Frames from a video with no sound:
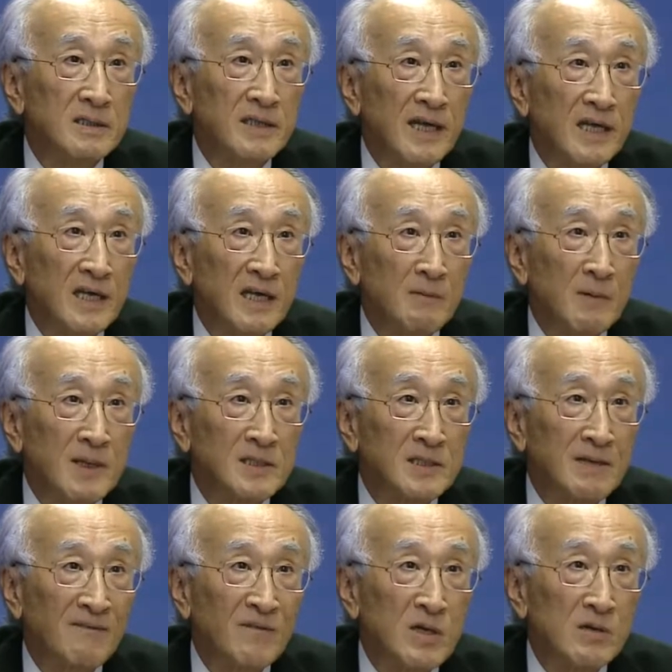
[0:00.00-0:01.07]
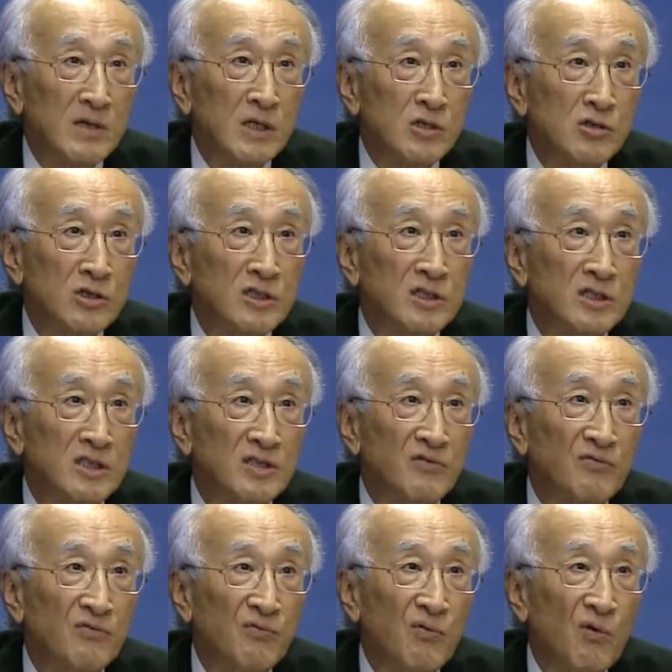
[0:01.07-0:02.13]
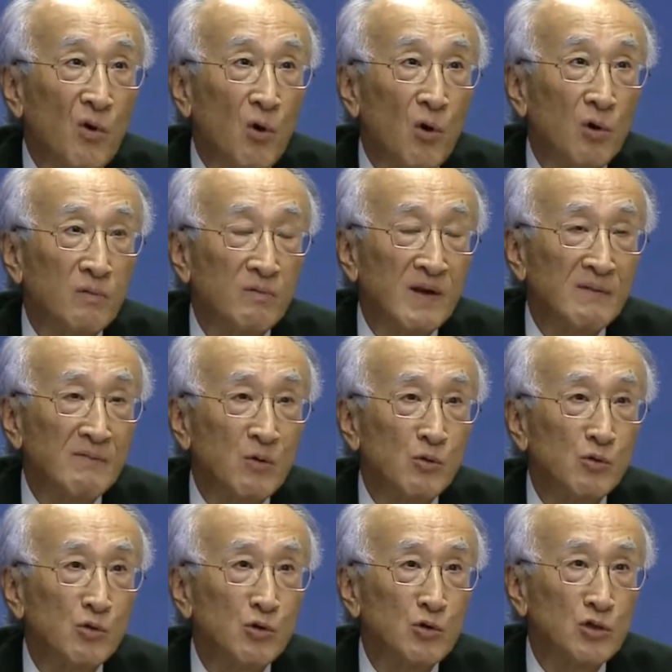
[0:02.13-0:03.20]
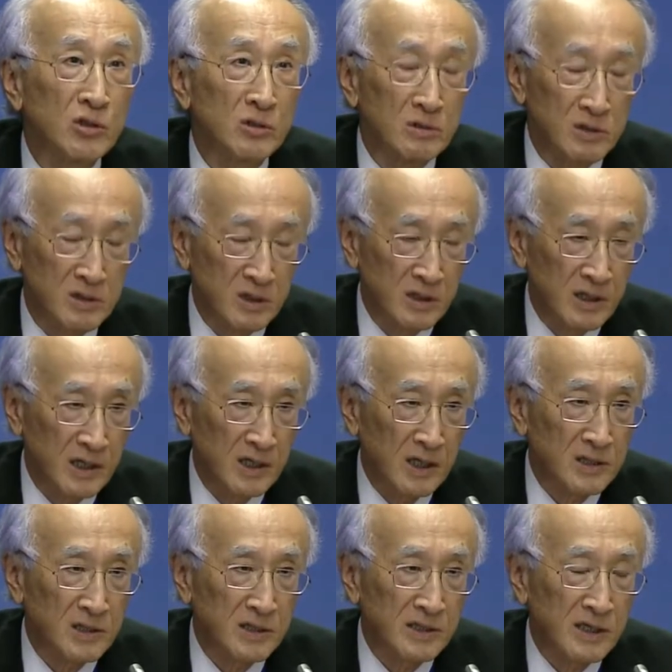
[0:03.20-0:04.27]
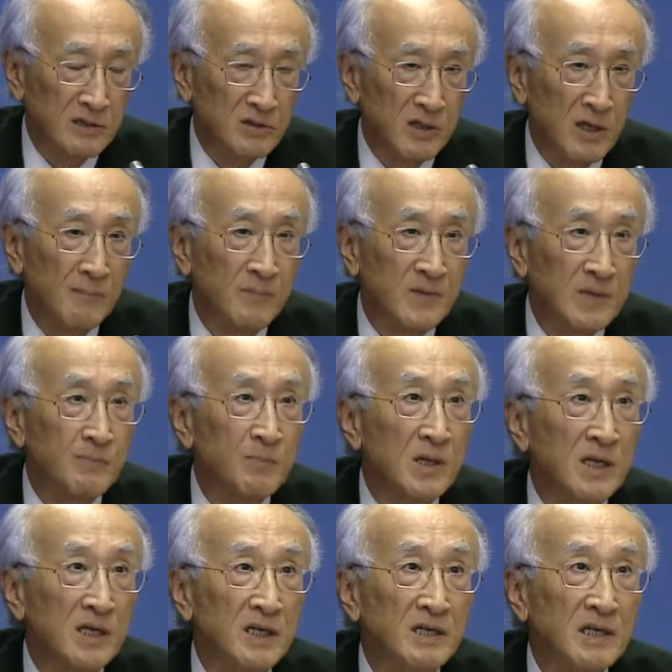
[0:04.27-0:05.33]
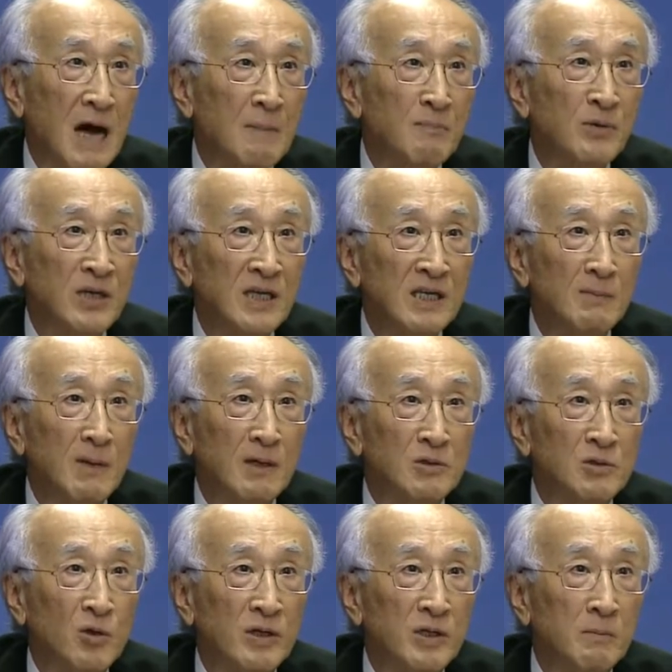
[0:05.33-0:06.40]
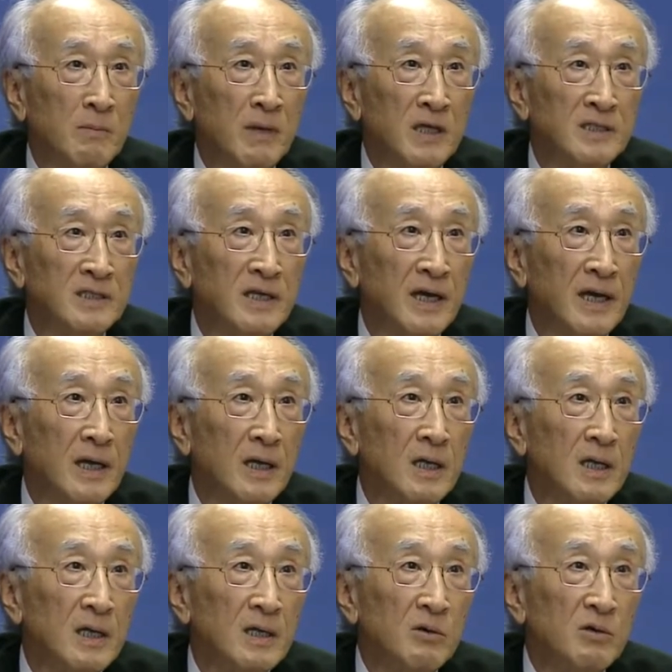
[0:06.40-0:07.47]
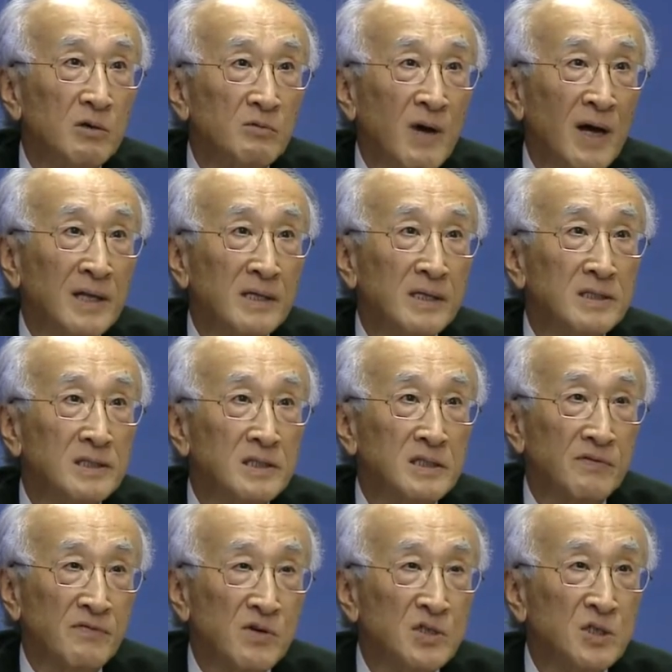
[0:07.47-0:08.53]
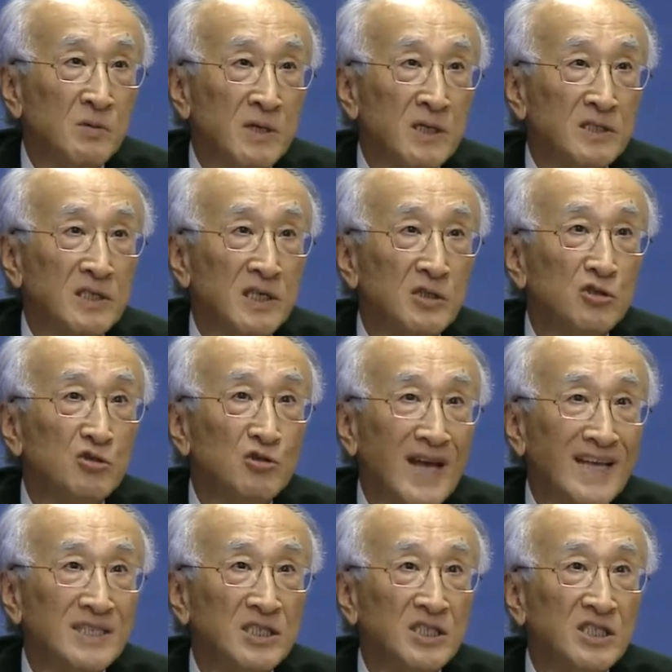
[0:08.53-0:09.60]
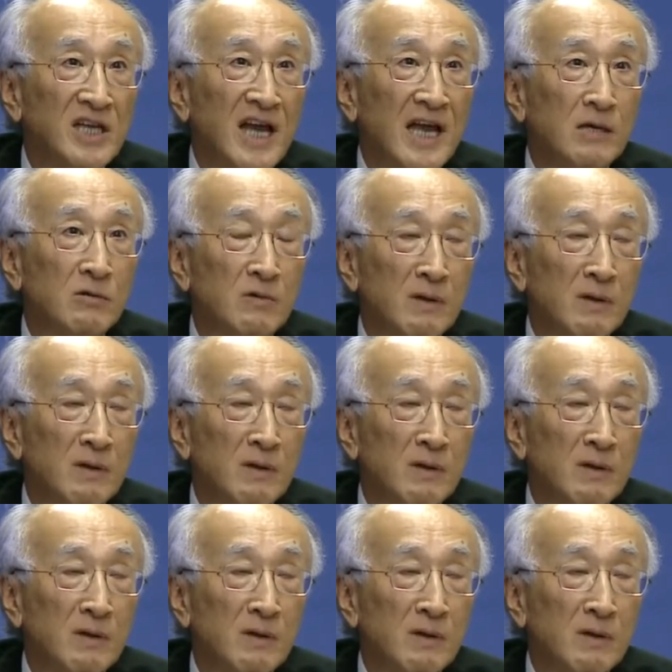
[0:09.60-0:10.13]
they give us a very interesting four revolutions in the energy sector, in upheavals, I may say. One is, the first one is the U.S. shale